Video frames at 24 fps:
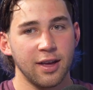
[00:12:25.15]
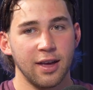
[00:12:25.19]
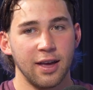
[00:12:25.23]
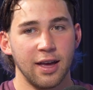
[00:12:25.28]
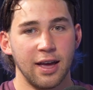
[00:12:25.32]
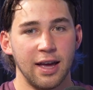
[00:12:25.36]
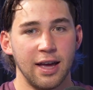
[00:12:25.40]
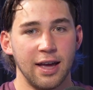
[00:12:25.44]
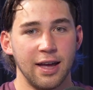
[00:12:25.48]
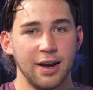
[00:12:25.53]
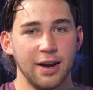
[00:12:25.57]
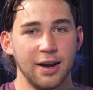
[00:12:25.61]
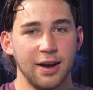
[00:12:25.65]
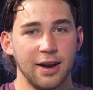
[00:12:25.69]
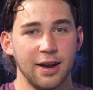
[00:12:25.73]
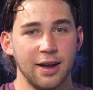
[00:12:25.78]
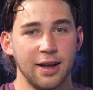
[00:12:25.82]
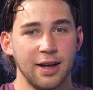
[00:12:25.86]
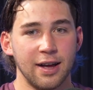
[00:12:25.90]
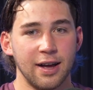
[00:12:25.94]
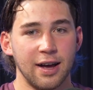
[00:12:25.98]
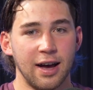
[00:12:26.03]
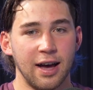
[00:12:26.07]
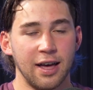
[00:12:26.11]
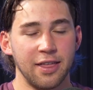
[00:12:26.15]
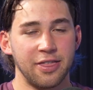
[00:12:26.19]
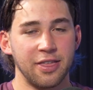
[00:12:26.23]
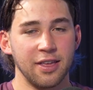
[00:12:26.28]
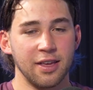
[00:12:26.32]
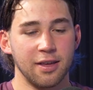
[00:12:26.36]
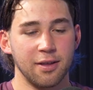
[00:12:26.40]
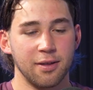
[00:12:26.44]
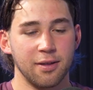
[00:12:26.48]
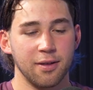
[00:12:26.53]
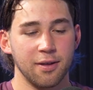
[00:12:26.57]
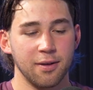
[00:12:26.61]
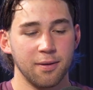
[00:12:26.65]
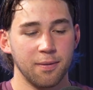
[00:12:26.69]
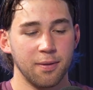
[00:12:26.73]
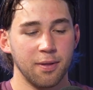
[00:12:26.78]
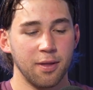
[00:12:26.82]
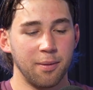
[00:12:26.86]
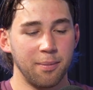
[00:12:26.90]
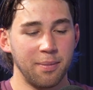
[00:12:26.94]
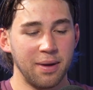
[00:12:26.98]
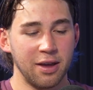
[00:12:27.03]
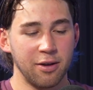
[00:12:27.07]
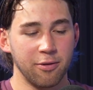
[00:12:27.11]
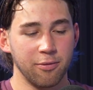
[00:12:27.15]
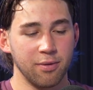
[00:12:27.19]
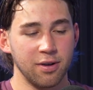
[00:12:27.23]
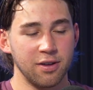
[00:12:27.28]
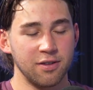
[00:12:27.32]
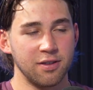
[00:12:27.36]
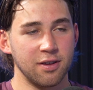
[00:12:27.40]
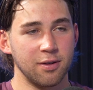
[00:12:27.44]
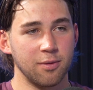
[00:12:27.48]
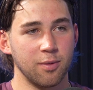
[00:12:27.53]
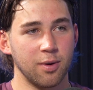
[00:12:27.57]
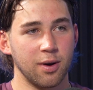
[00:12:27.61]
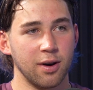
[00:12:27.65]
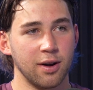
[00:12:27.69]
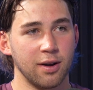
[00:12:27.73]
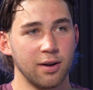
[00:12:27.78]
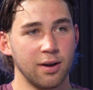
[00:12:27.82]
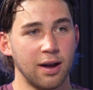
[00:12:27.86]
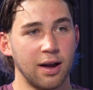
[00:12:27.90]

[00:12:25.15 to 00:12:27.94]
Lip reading: And I think the main reason where